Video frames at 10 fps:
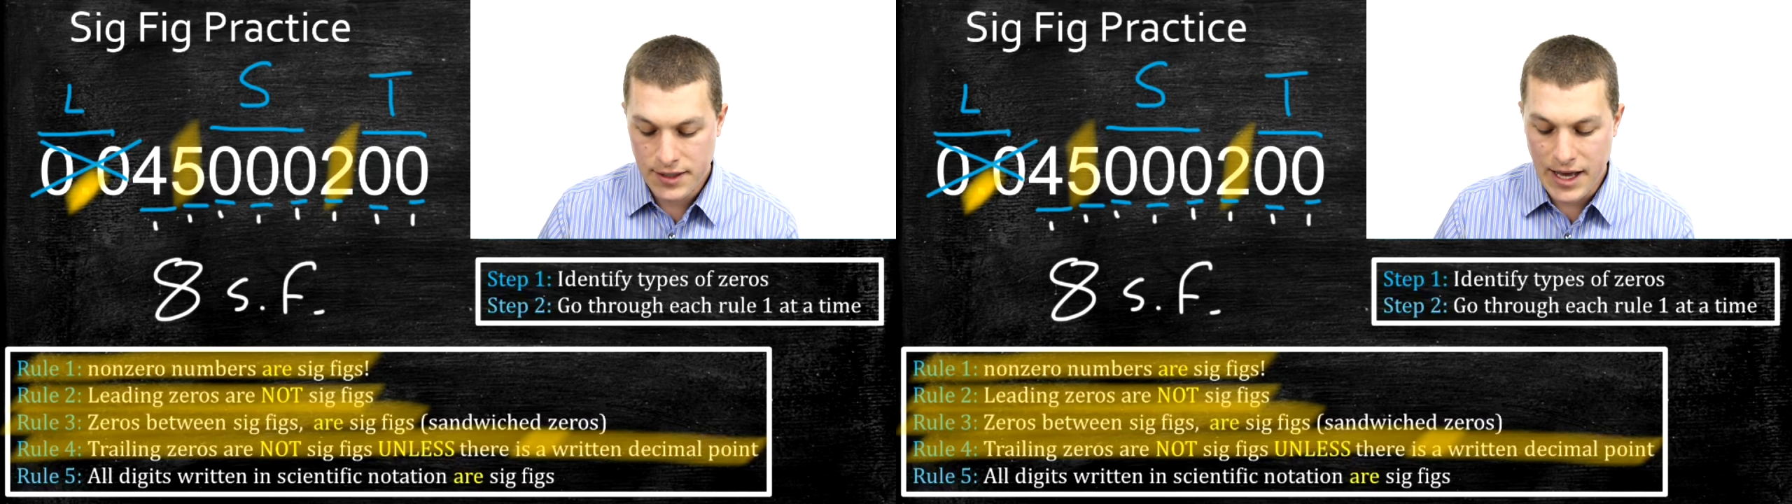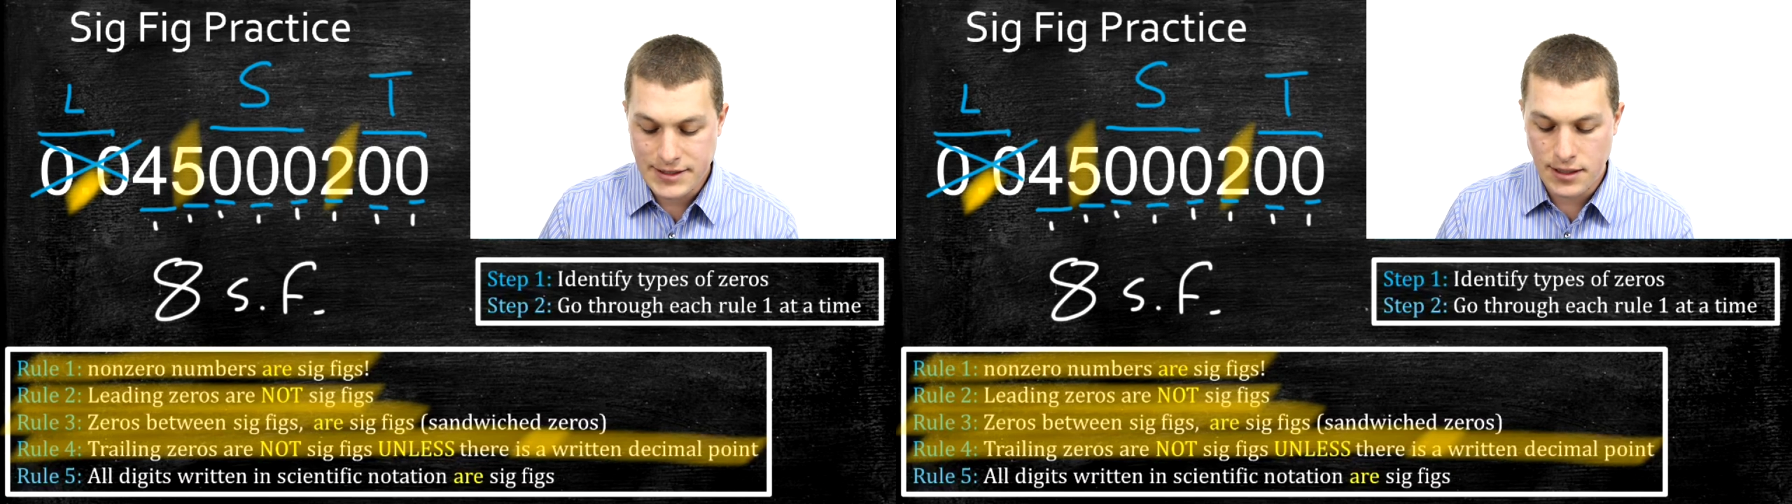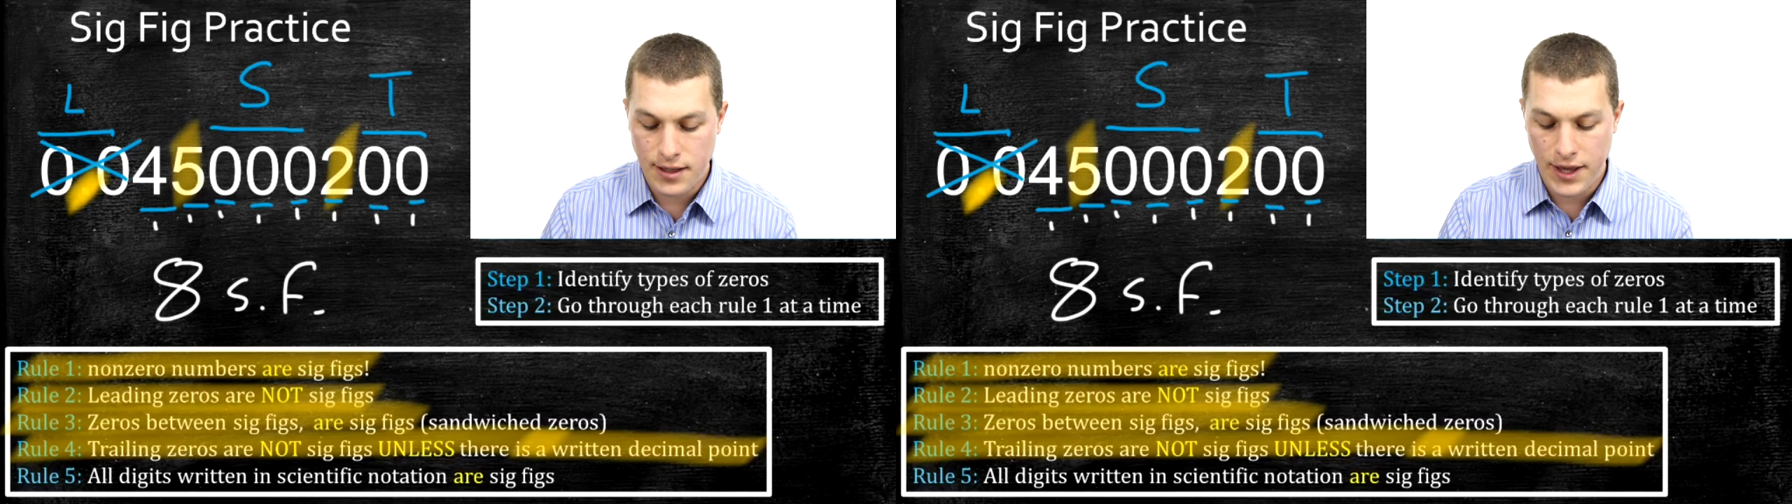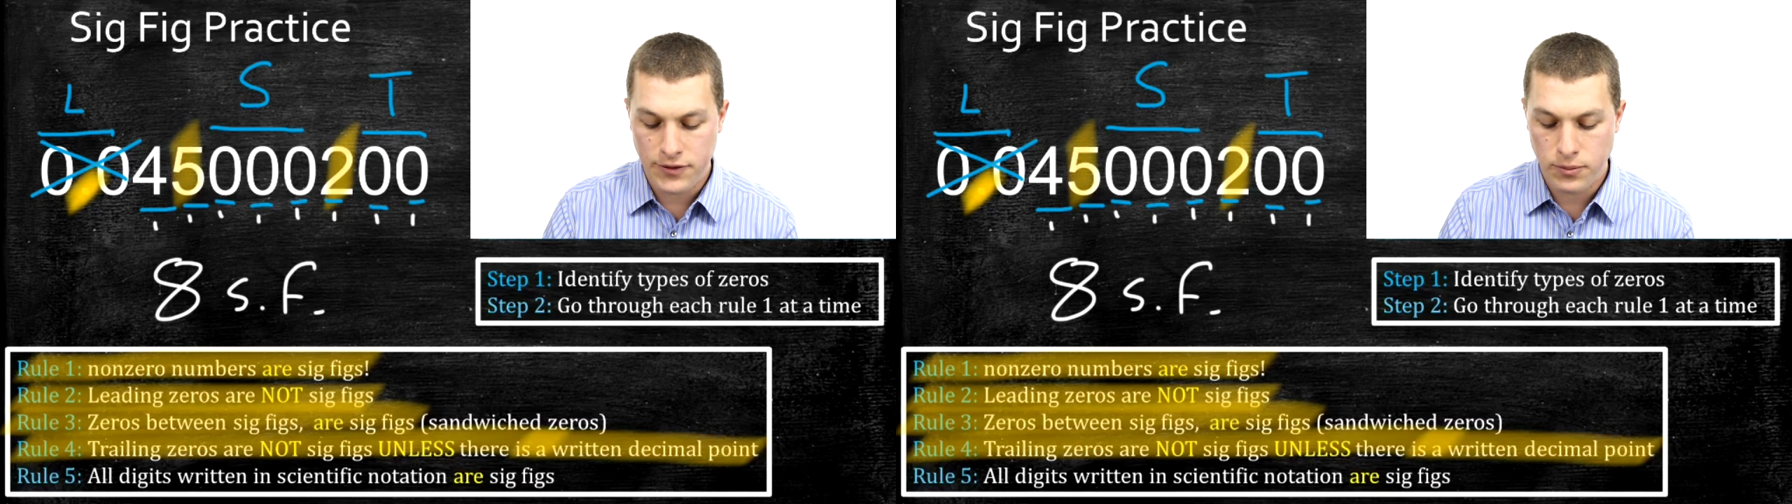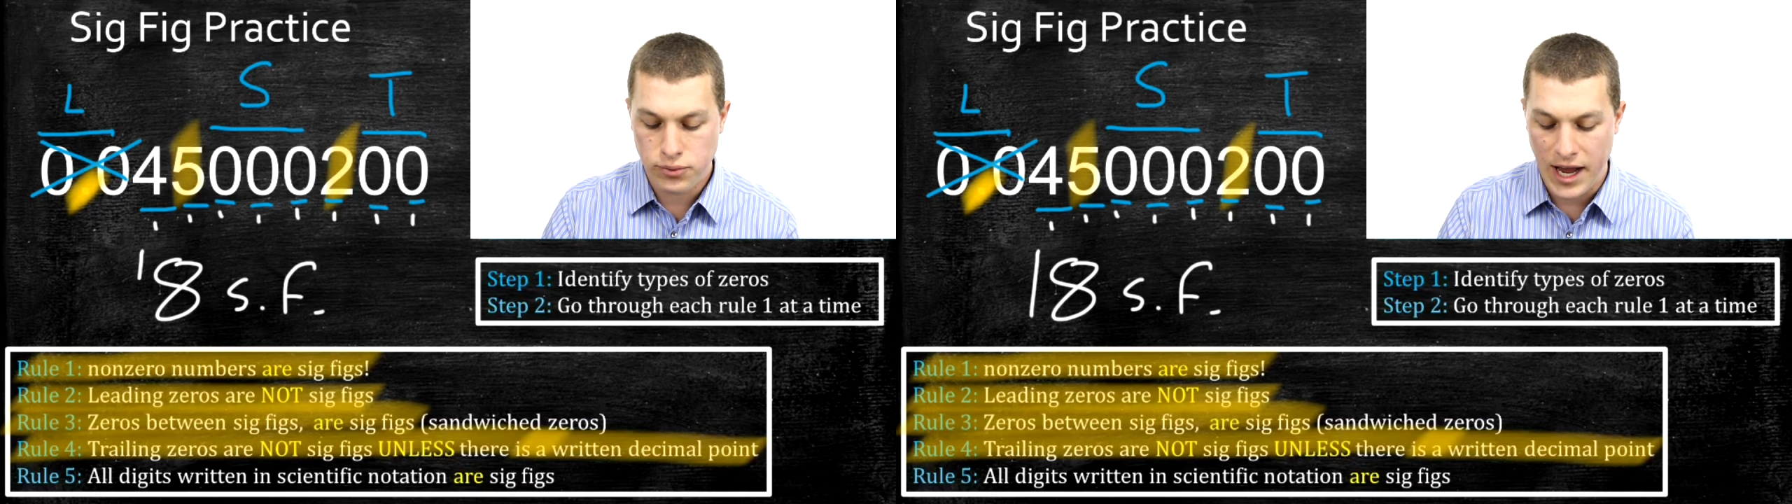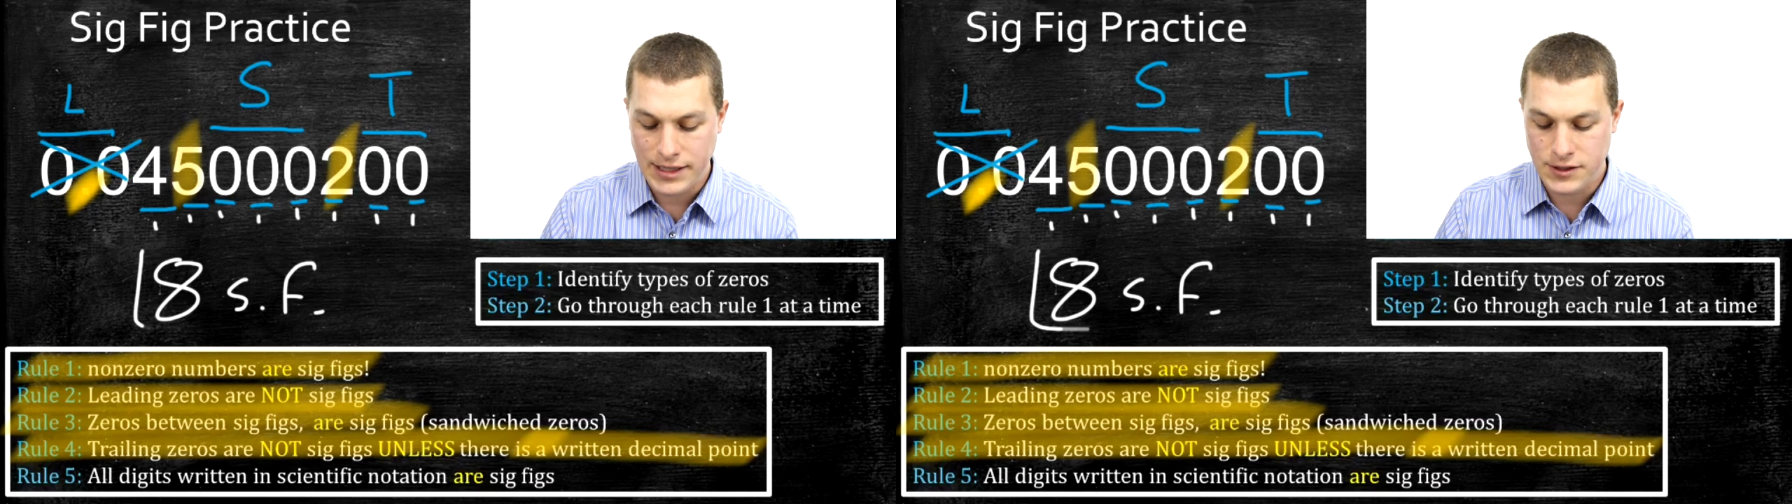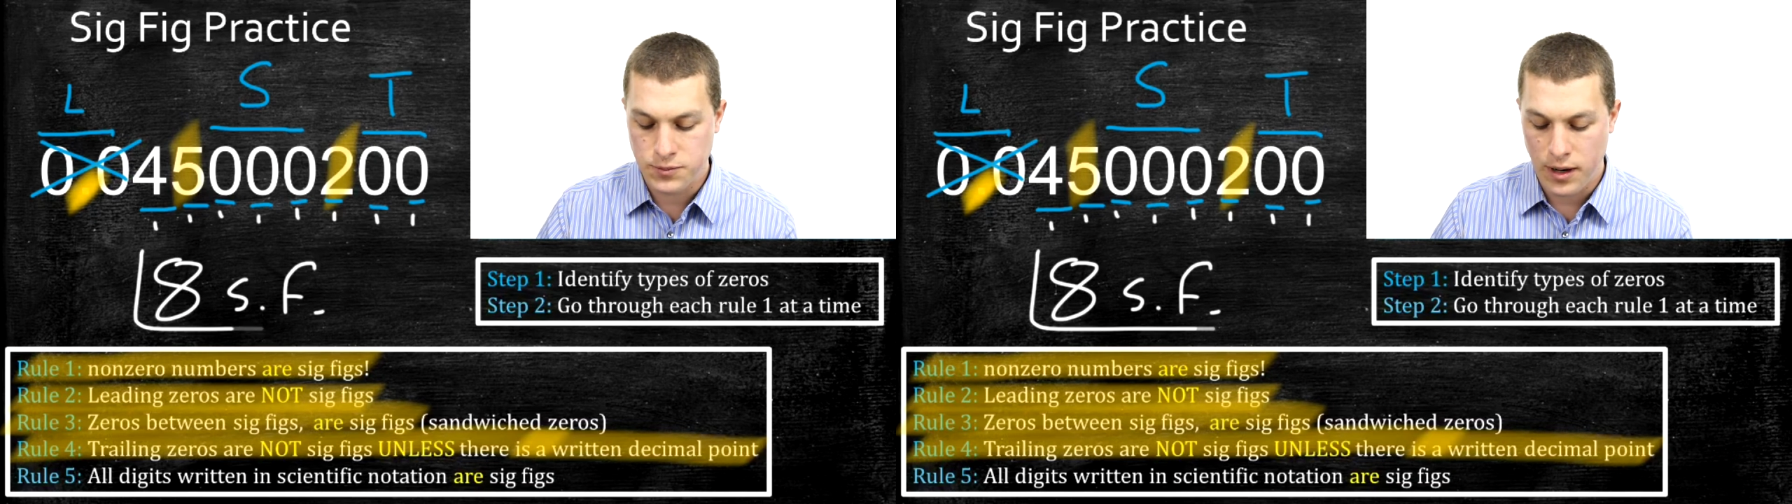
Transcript: That's a nice practice